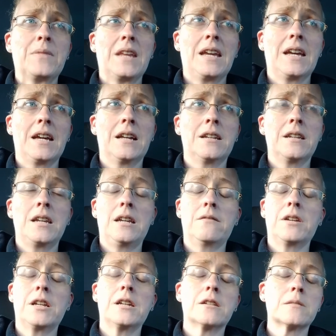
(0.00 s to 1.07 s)
And
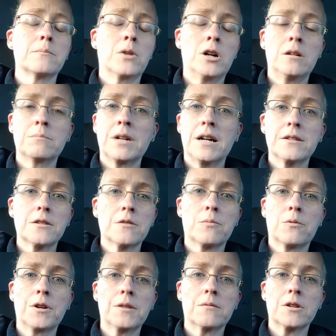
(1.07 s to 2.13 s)
even his mom got to the
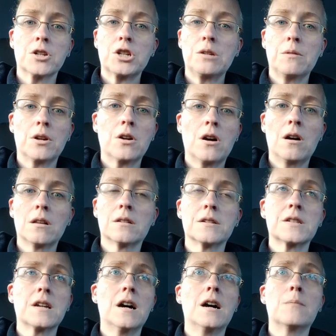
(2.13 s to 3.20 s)
point where she would call
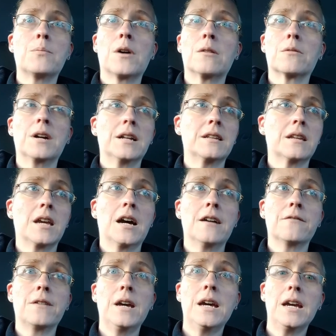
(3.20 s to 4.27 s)
us up while we're at the
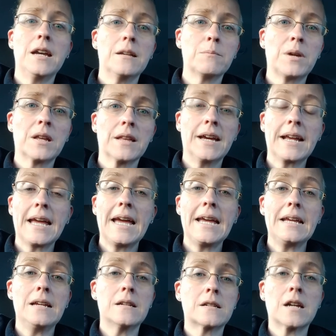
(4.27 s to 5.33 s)
cafe and be like,
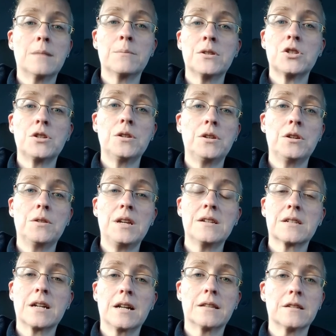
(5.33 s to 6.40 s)
hey, he's coming to you.
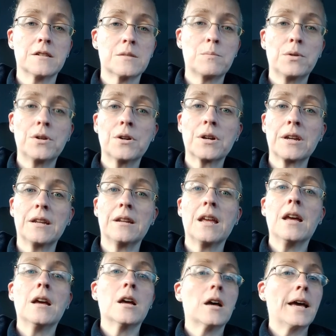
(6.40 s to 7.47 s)
He's got this book. And
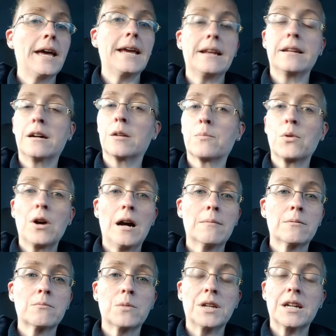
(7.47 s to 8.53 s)
hey, not a
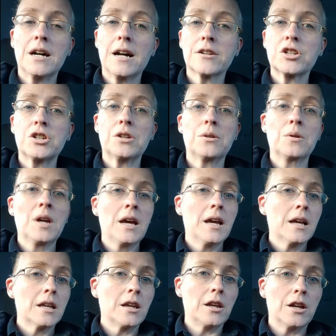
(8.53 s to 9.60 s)
problem. We got you.
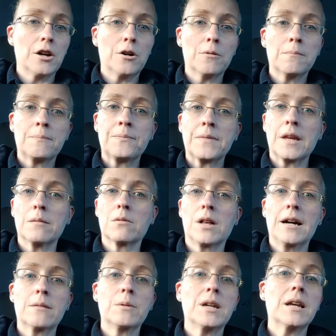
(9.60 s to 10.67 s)
You know, I'm
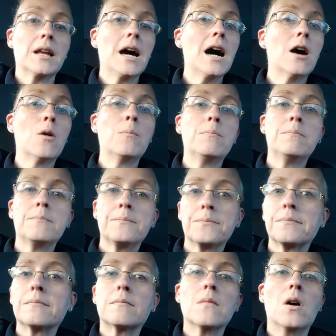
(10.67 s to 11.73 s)
glad we could help.
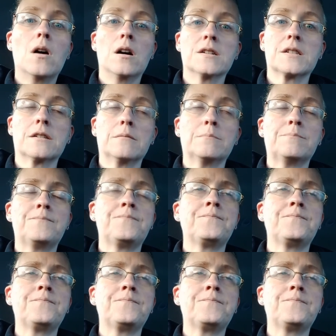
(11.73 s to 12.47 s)
Awesome.